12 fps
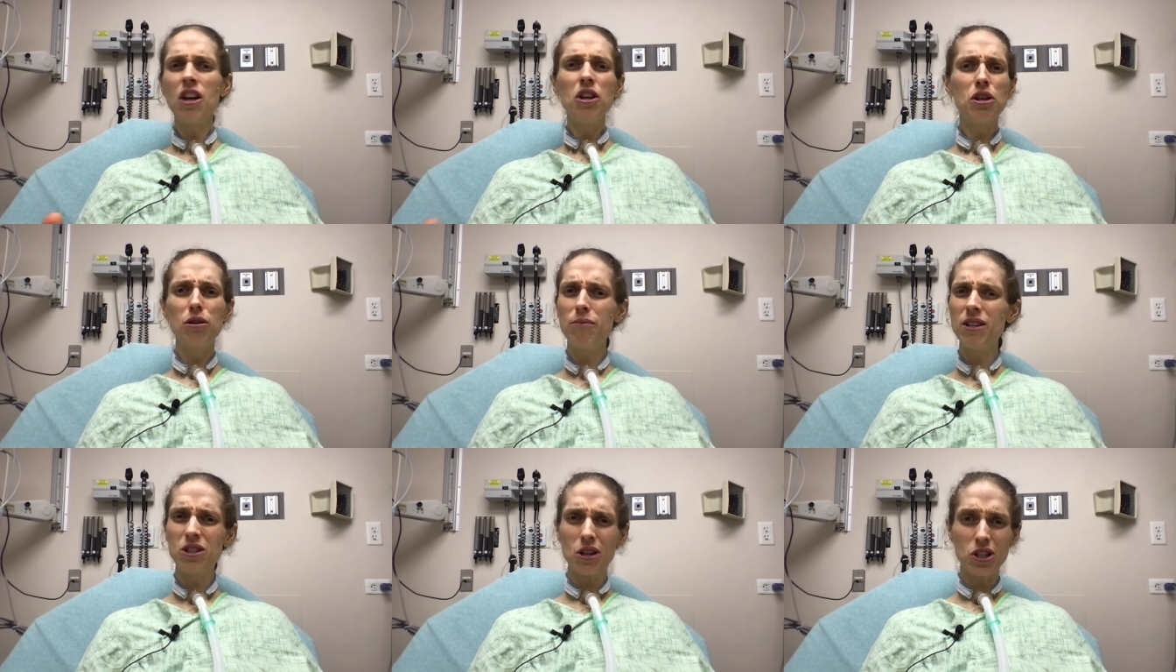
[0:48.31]
you
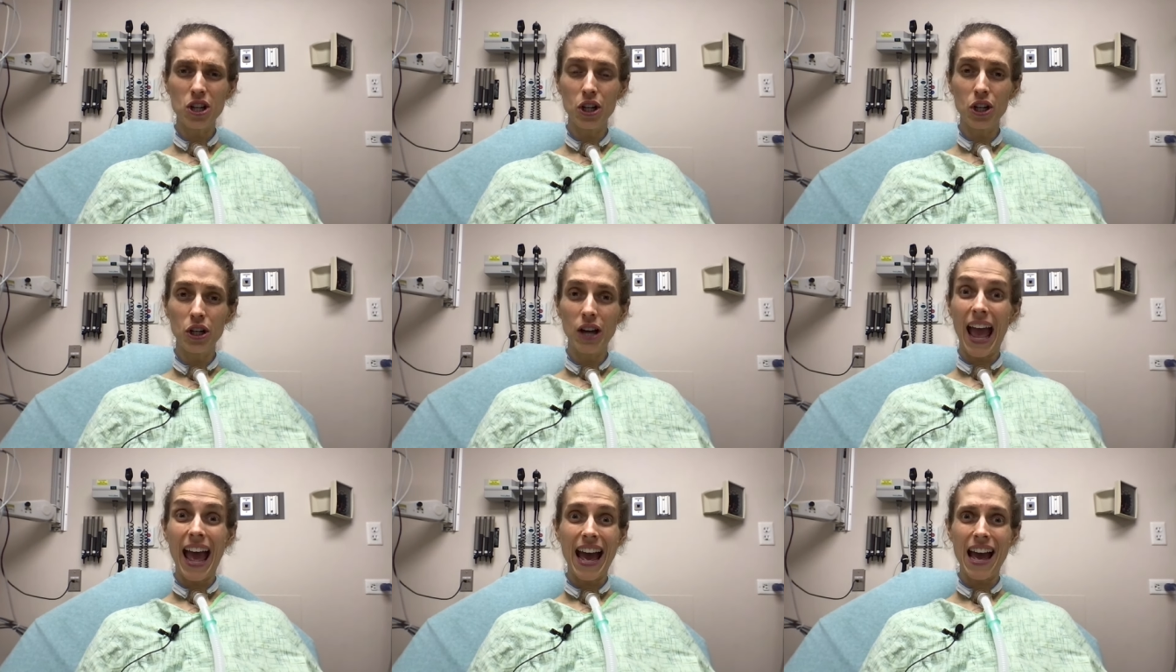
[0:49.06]
miss your
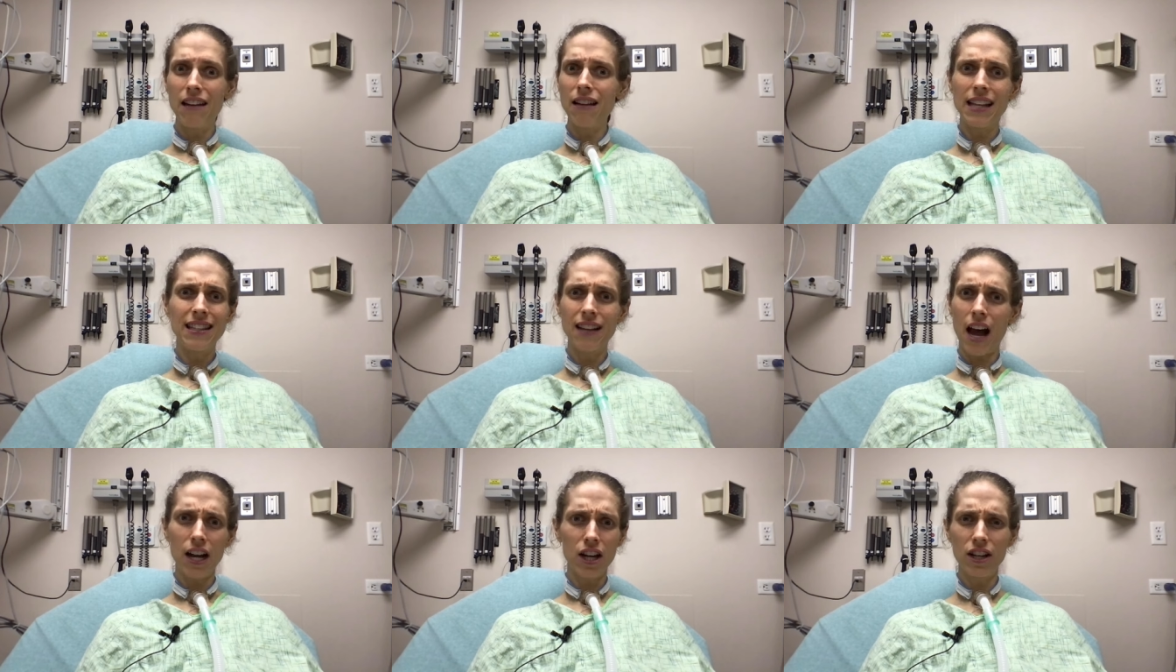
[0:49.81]
turn and it's
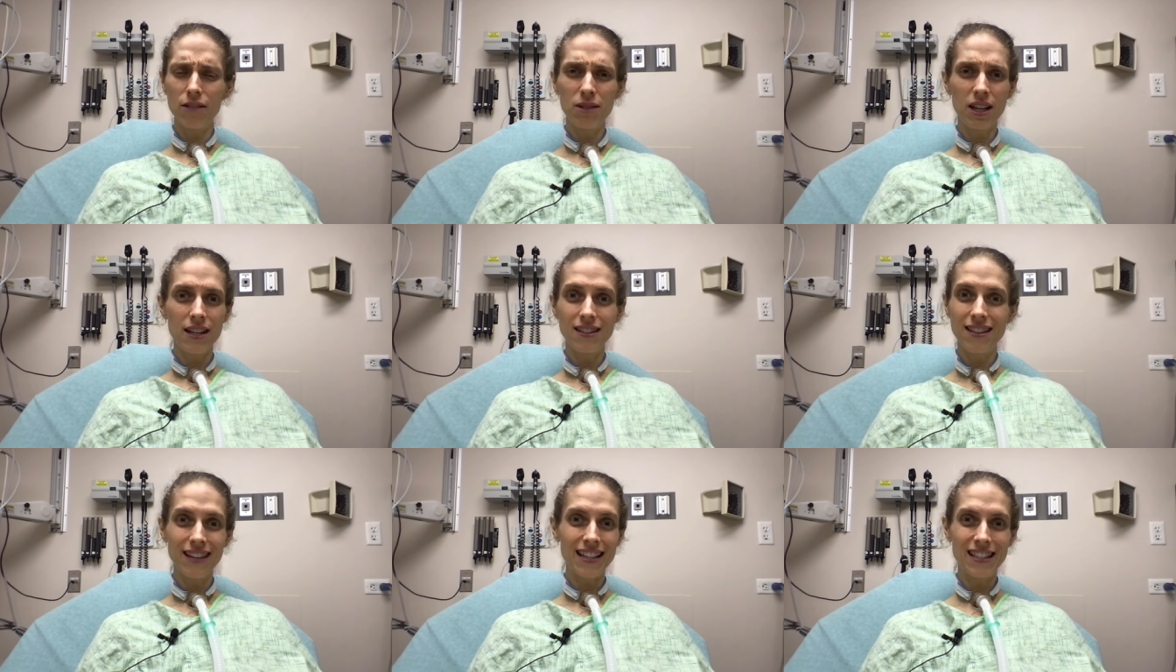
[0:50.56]
not good because
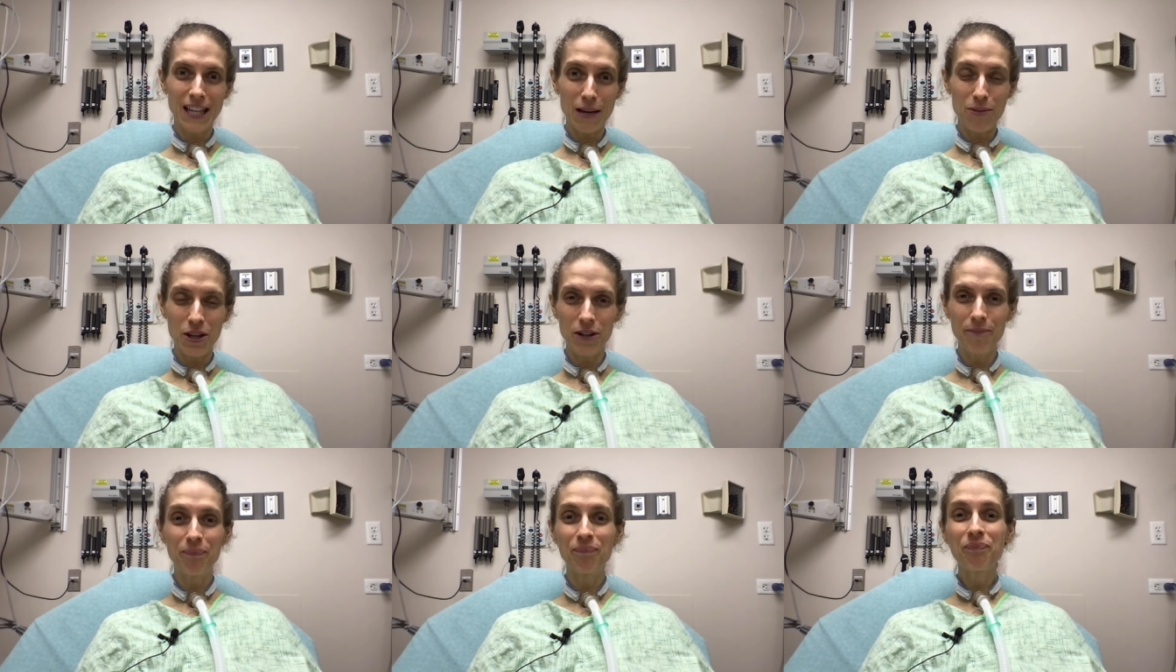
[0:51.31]
then they skip
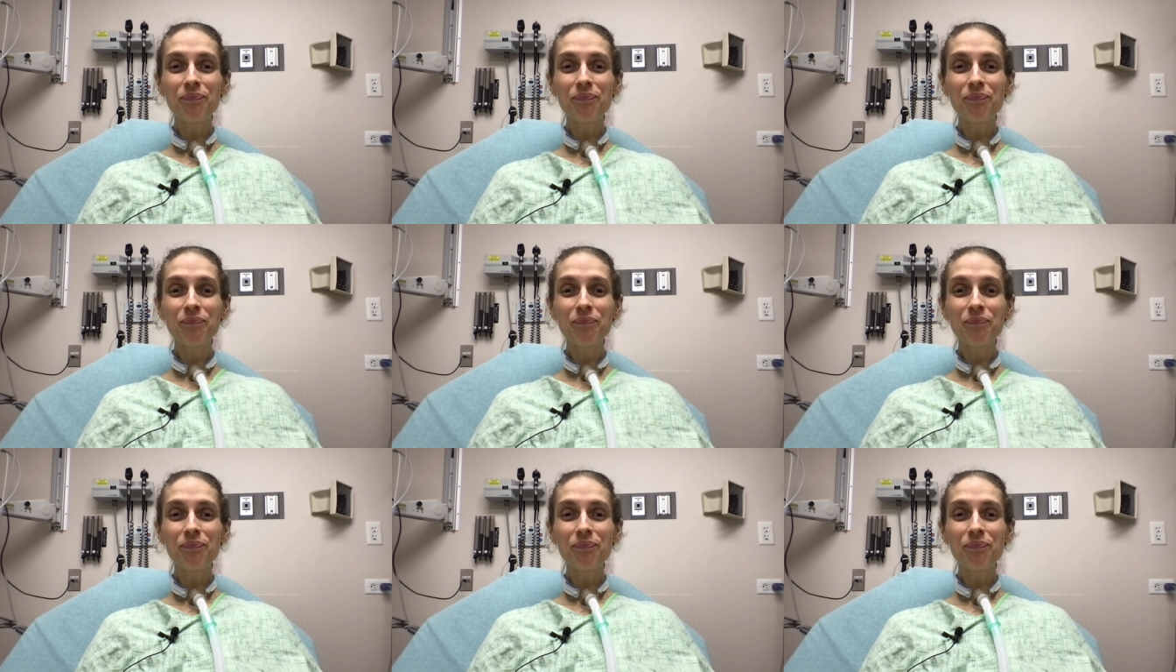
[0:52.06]
you.